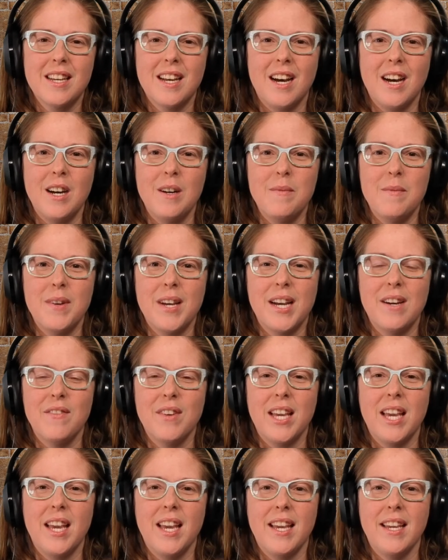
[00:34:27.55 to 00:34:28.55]
Have
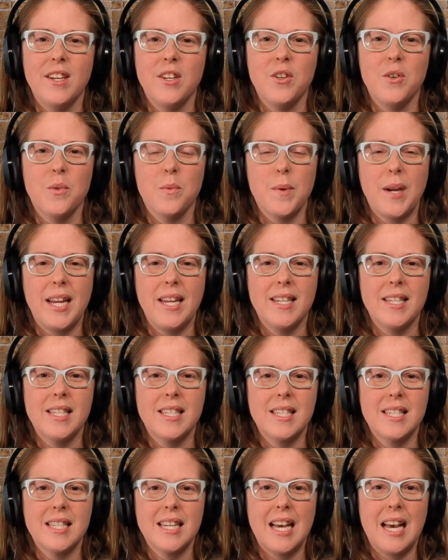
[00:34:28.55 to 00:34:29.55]
a
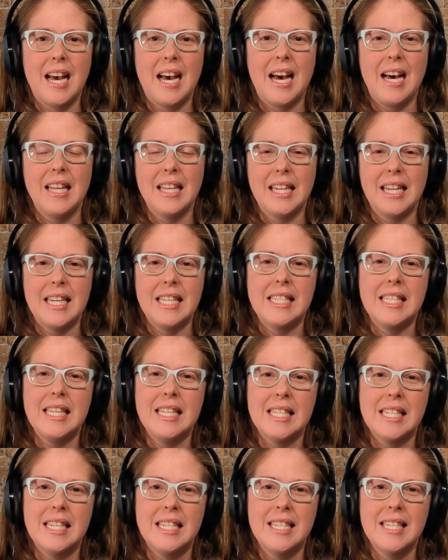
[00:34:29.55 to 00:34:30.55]
great holiday
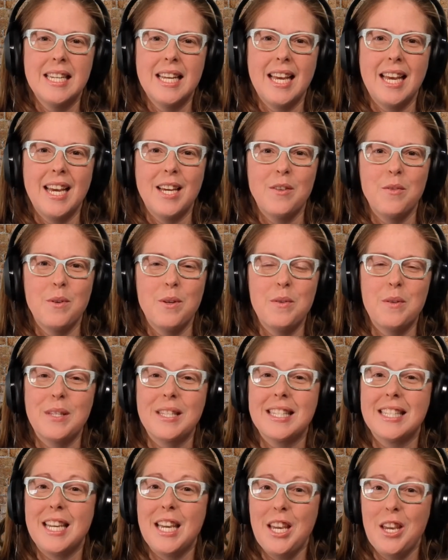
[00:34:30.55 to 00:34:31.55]
season, and we will
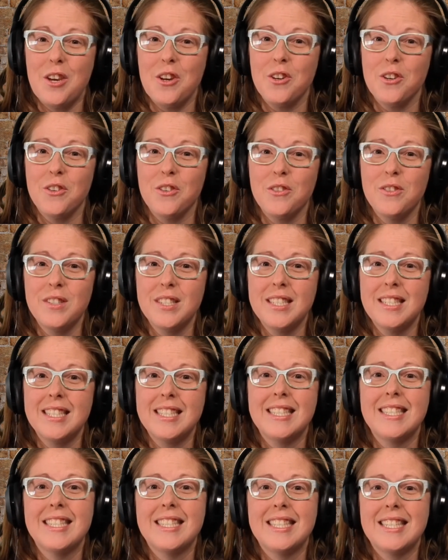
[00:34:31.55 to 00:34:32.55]
see you
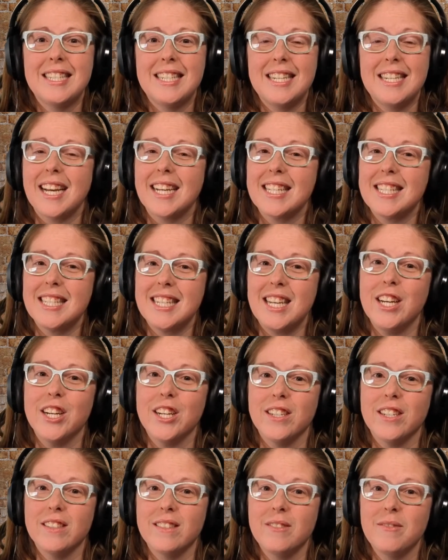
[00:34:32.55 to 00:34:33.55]
next year.